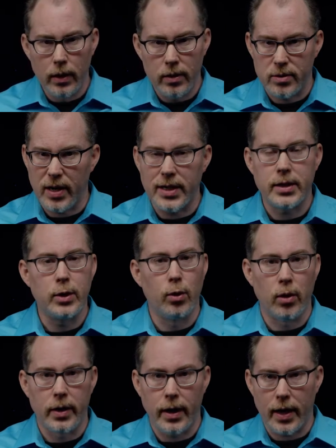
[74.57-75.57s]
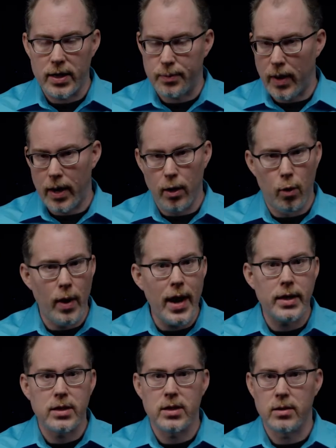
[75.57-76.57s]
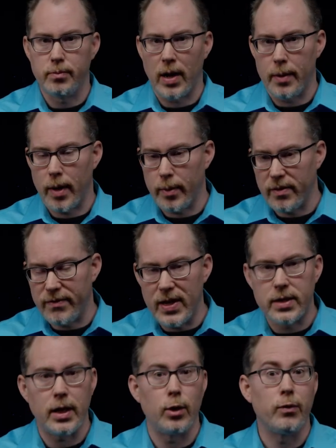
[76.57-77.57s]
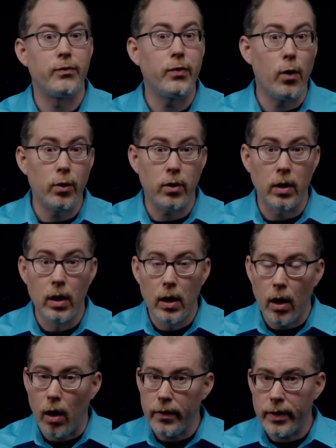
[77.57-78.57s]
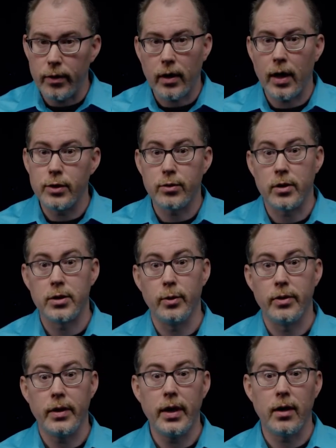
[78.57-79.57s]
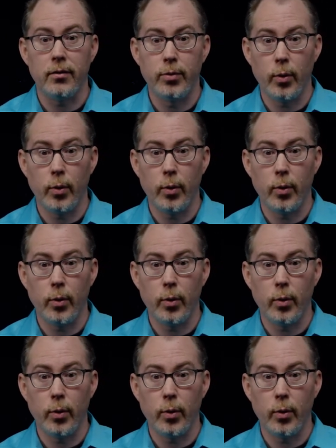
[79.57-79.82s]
it's nicely organized by OS, by maybe vCenter folder, all the other constructs you would think of.